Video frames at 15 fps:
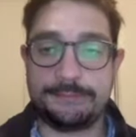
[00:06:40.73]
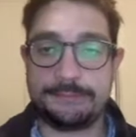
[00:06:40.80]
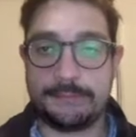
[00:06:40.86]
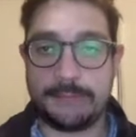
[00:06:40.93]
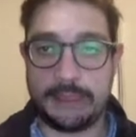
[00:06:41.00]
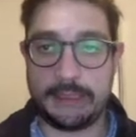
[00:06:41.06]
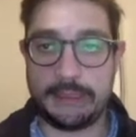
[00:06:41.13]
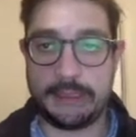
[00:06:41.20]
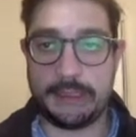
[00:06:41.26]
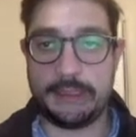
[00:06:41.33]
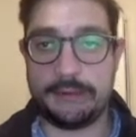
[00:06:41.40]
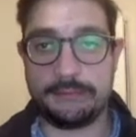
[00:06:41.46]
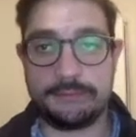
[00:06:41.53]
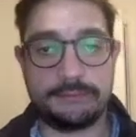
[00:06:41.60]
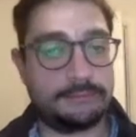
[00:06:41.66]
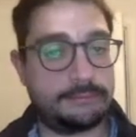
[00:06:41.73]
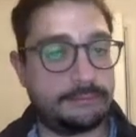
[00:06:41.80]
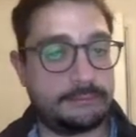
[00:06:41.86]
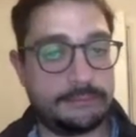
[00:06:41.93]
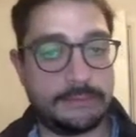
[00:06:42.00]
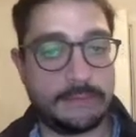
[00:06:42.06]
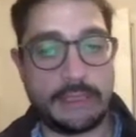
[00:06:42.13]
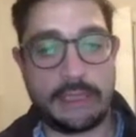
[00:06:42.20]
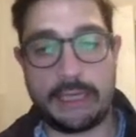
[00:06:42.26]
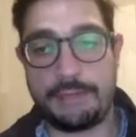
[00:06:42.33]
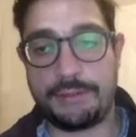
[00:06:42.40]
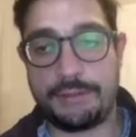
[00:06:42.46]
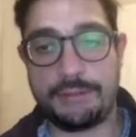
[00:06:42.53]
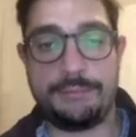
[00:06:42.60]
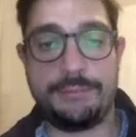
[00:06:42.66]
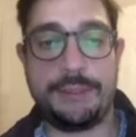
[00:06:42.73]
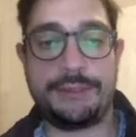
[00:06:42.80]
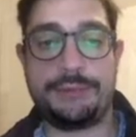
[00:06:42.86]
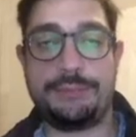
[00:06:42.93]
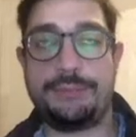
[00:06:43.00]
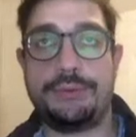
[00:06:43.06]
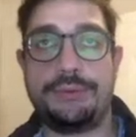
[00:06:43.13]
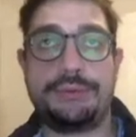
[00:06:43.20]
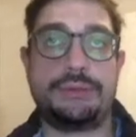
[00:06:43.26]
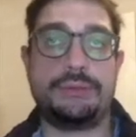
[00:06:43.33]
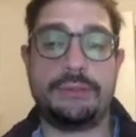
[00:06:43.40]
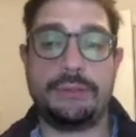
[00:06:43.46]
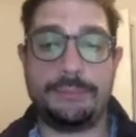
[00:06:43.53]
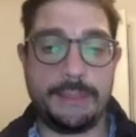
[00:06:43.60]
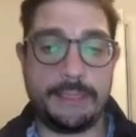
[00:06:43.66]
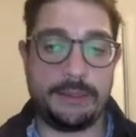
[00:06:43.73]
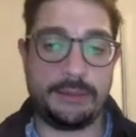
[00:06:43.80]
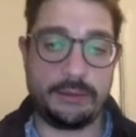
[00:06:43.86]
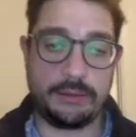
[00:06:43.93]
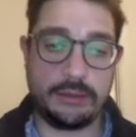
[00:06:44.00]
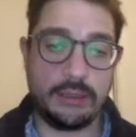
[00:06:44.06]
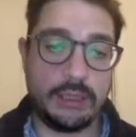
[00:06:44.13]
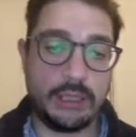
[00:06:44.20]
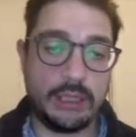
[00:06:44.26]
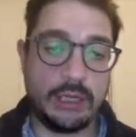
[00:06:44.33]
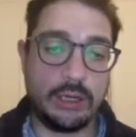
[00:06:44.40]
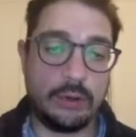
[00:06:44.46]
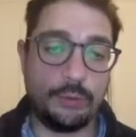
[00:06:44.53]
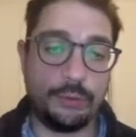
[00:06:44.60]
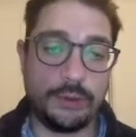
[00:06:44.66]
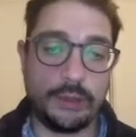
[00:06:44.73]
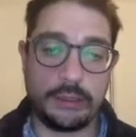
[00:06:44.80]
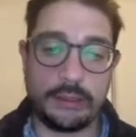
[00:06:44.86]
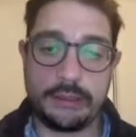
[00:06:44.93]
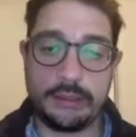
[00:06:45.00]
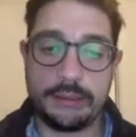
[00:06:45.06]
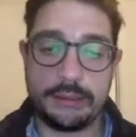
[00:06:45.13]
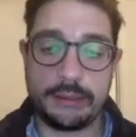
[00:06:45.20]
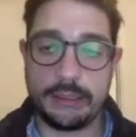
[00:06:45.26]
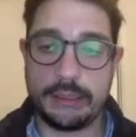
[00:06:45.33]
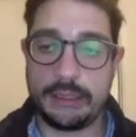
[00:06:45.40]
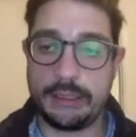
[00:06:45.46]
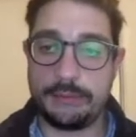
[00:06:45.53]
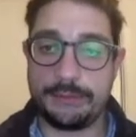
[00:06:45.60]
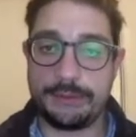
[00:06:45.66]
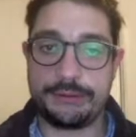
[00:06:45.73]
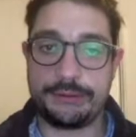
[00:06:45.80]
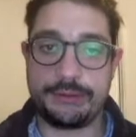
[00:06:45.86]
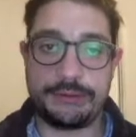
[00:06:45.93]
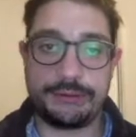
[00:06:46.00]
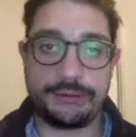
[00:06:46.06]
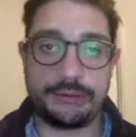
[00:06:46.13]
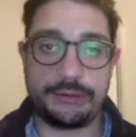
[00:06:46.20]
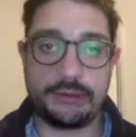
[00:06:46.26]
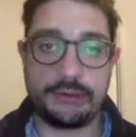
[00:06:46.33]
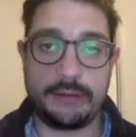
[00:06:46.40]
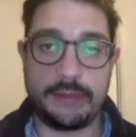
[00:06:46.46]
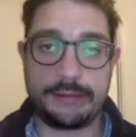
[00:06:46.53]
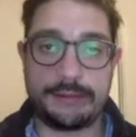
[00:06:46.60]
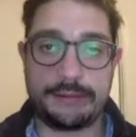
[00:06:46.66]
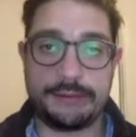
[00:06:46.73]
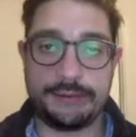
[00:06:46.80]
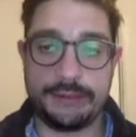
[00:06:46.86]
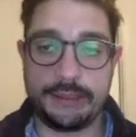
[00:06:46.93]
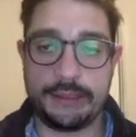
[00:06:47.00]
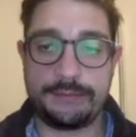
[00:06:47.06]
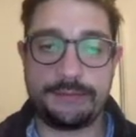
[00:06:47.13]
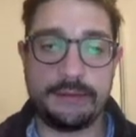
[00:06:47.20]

And then anyone who makes a push, or depending on what restriction or access you give,